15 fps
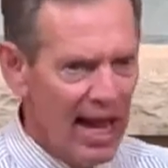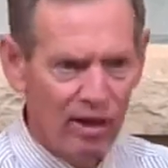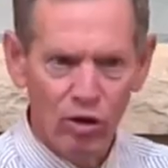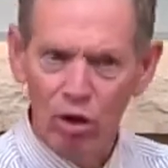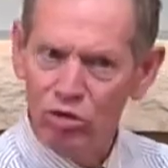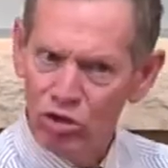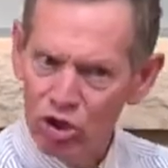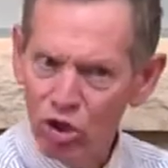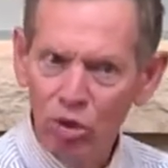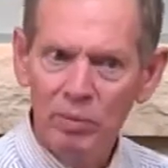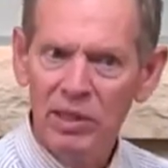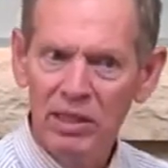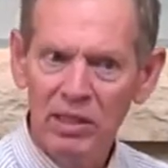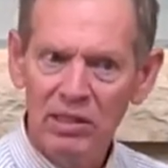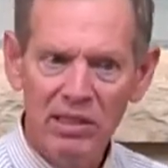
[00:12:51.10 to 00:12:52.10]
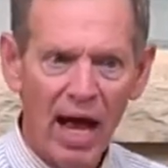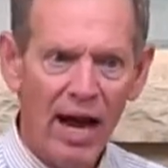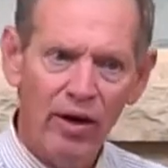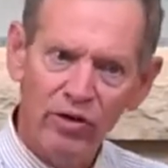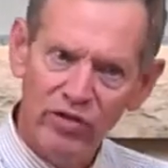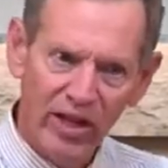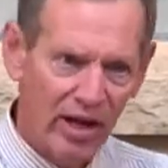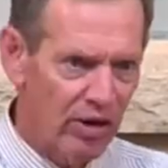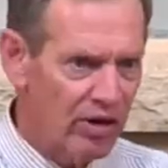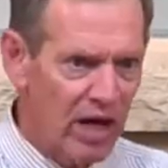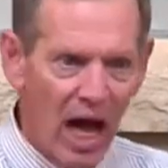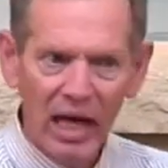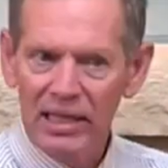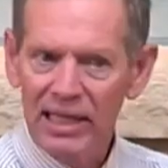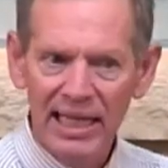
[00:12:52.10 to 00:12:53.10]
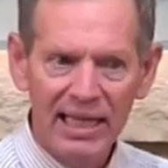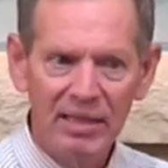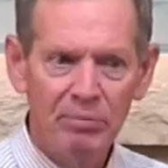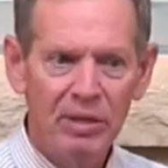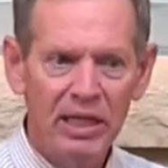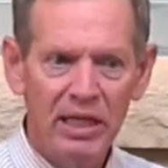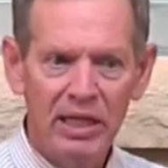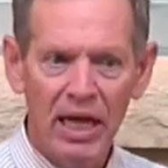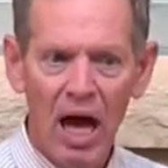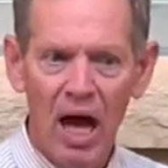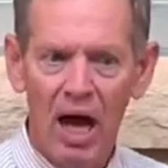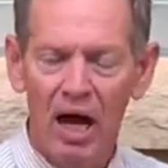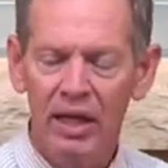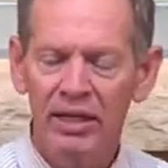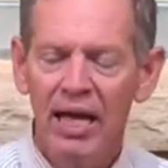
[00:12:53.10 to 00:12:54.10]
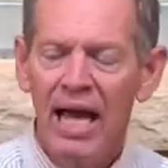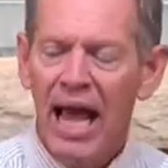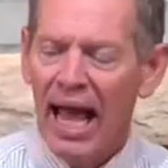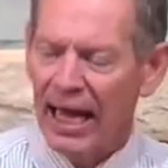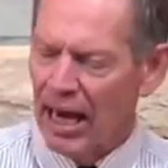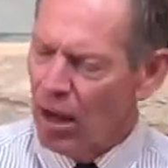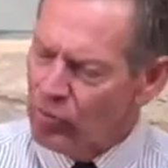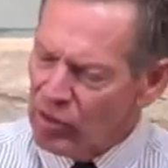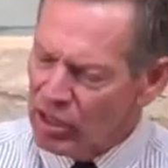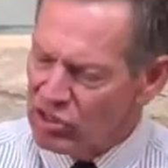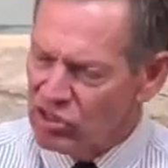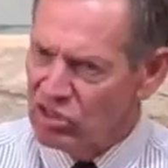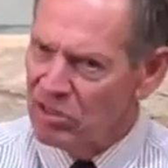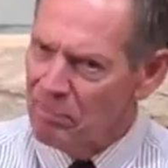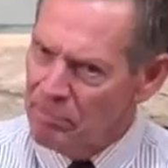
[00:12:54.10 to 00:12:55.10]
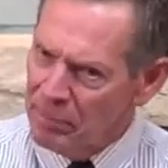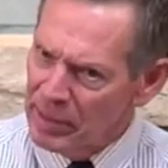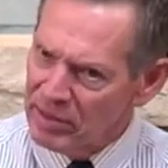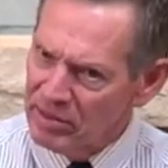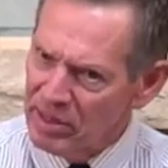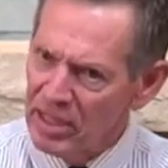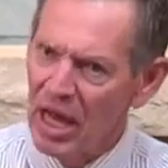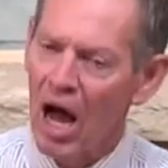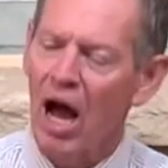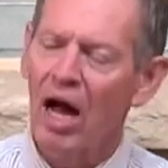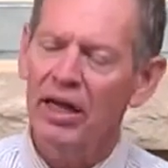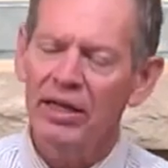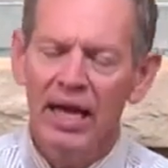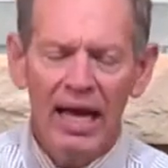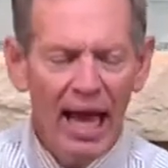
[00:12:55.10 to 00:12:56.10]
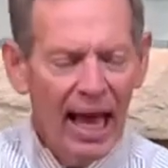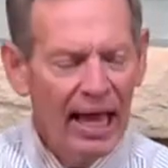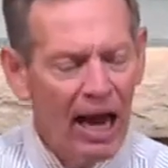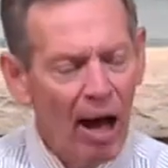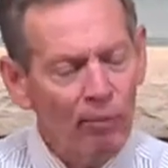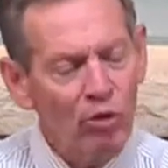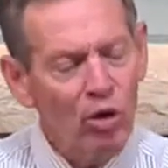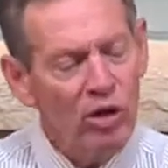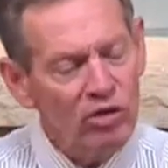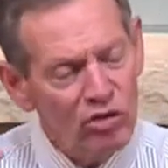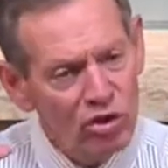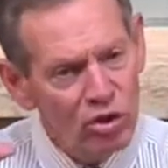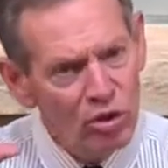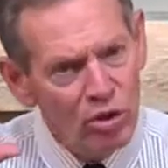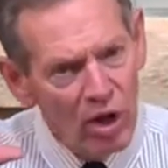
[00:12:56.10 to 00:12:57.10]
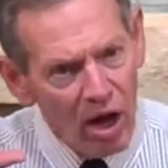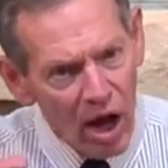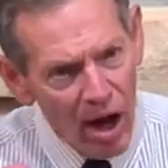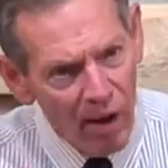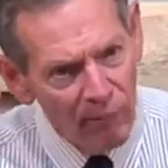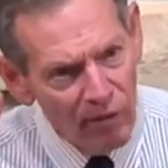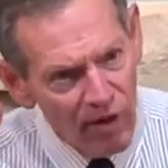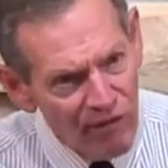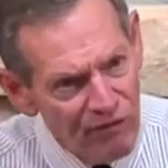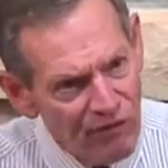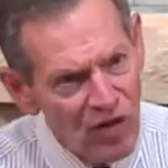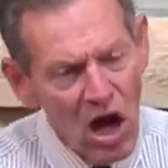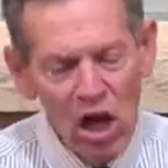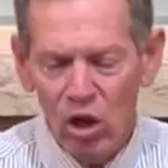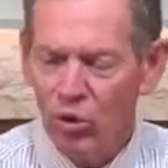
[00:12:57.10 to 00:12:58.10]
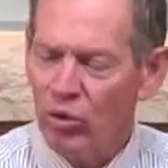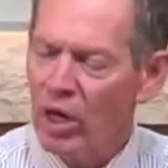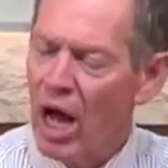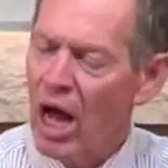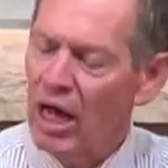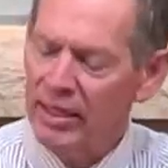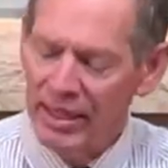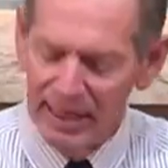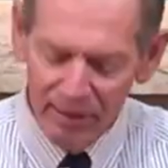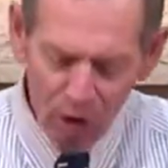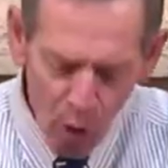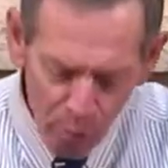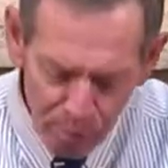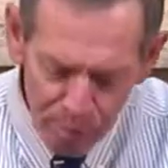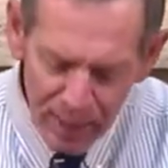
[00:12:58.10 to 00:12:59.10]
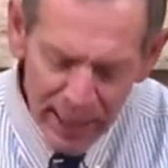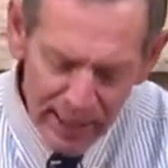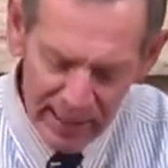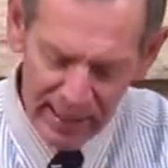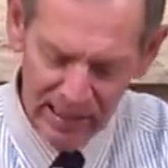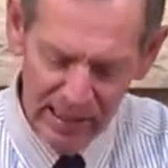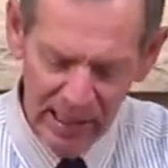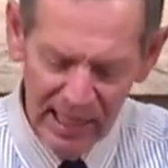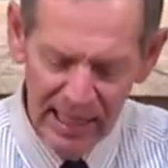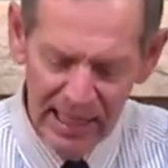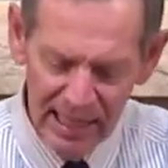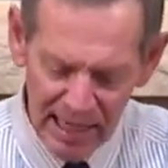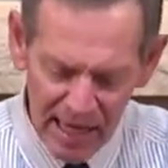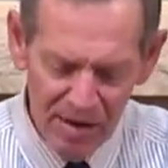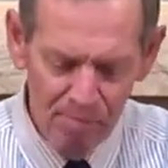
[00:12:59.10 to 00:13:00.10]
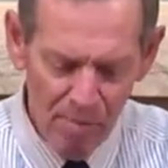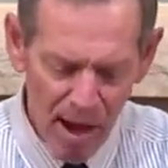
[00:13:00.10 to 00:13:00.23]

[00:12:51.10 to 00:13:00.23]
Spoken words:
and those human desires that are not leading me to God, and I'm going to submit to God, and I'm going to follow God obediently in